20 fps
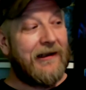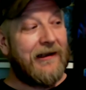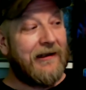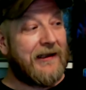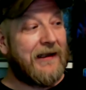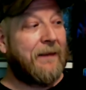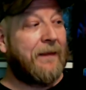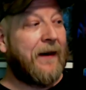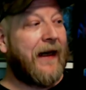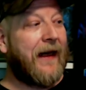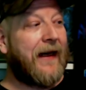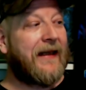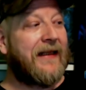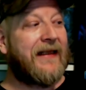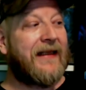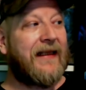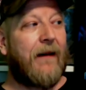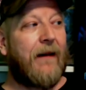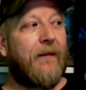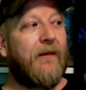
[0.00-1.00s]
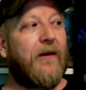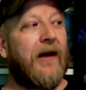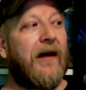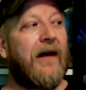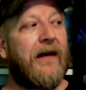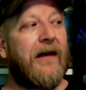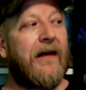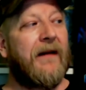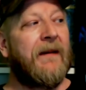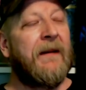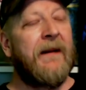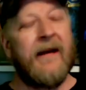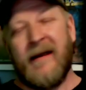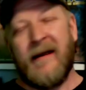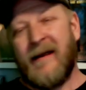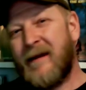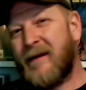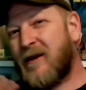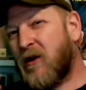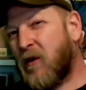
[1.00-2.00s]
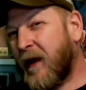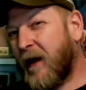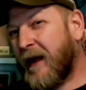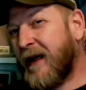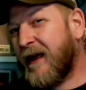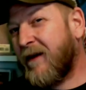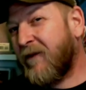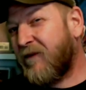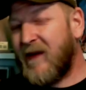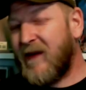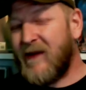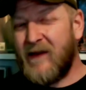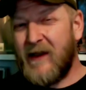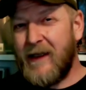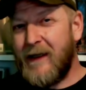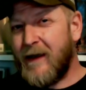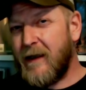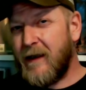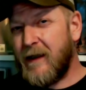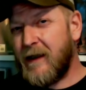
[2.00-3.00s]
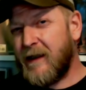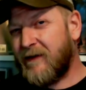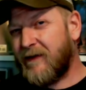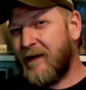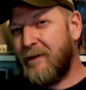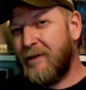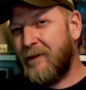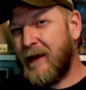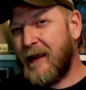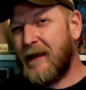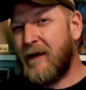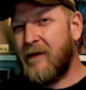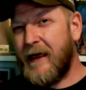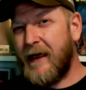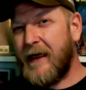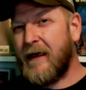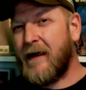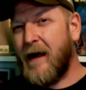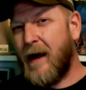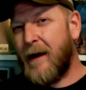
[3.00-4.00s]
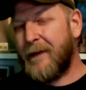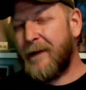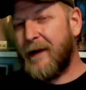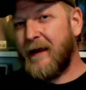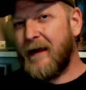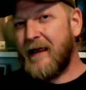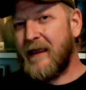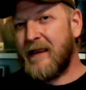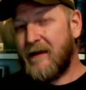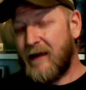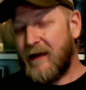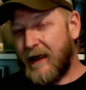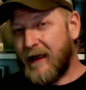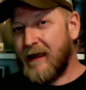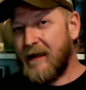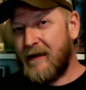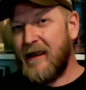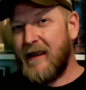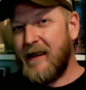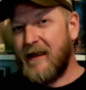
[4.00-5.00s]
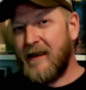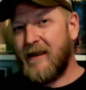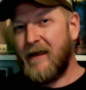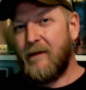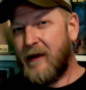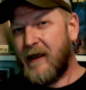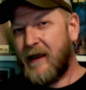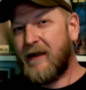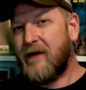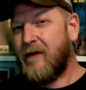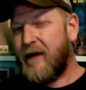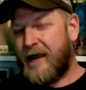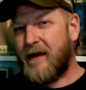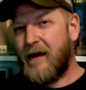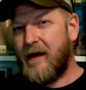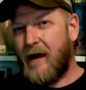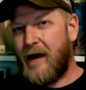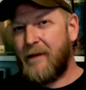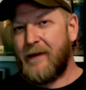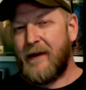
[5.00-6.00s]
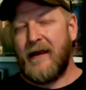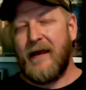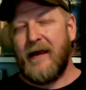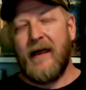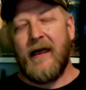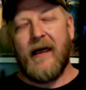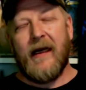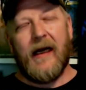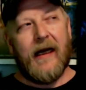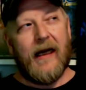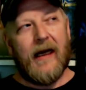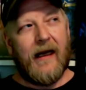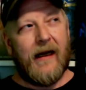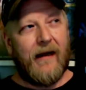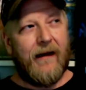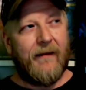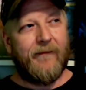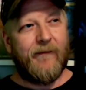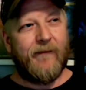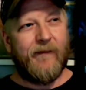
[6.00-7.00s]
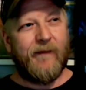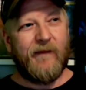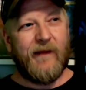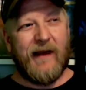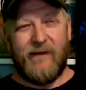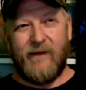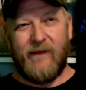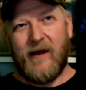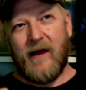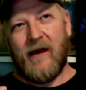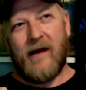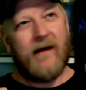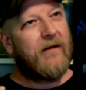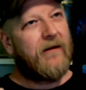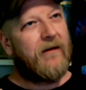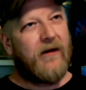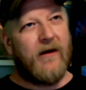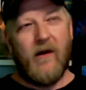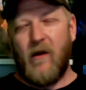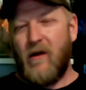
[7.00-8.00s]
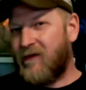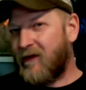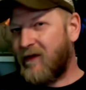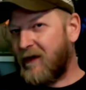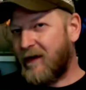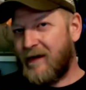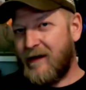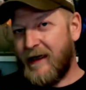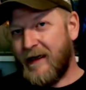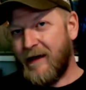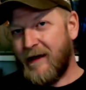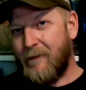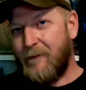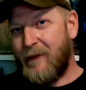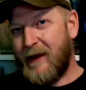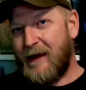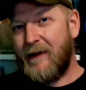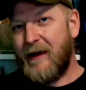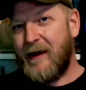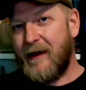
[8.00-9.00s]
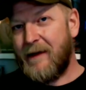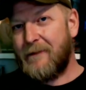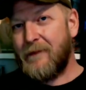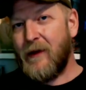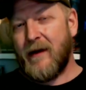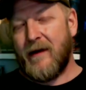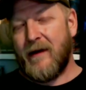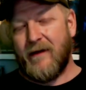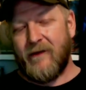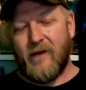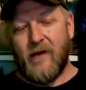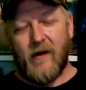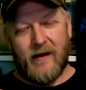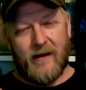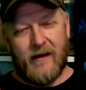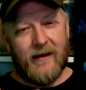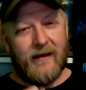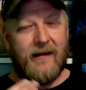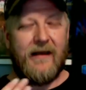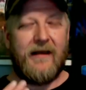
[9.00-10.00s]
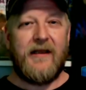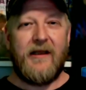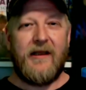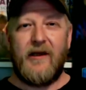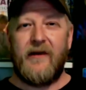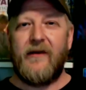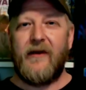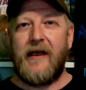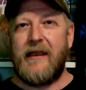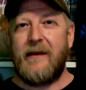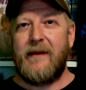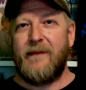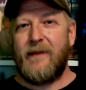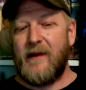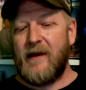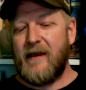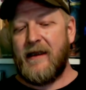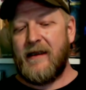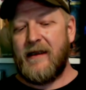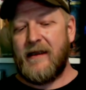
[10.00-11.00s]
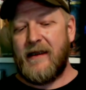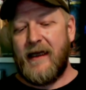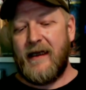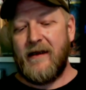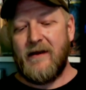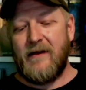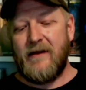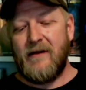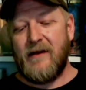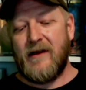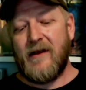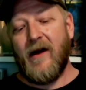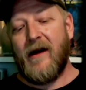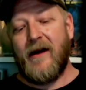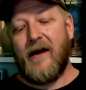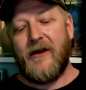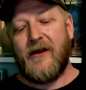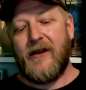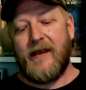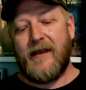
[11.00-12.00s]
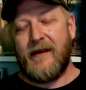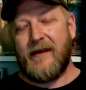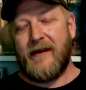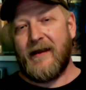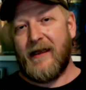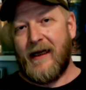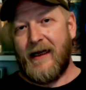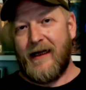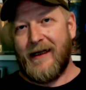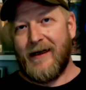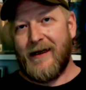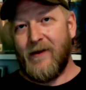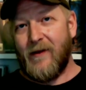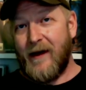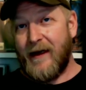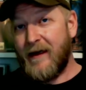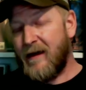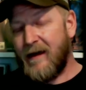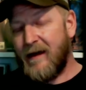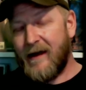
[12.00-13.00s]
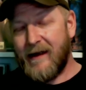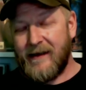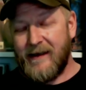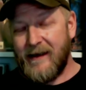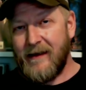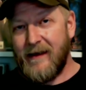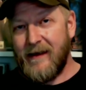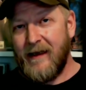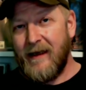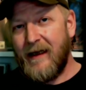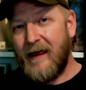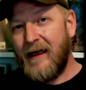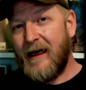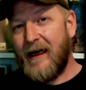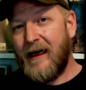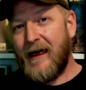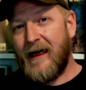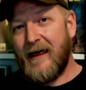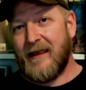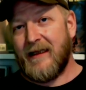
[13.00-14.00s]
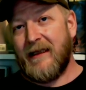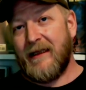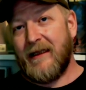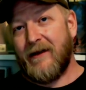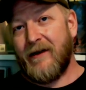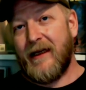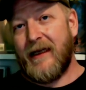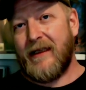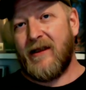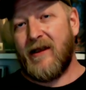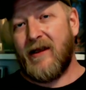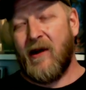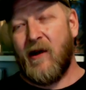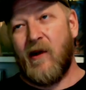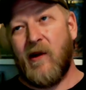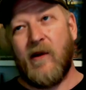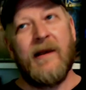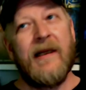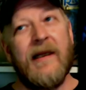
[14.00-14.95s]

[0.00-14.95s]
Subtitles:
to pay somewhere $20 to $50 for a mid-grade copy of this, like a decent mid-grade copy. If you're gonna go for like a mint book, of course it's a Silver Age book, and Tales to Astonish is a quite a collected series, so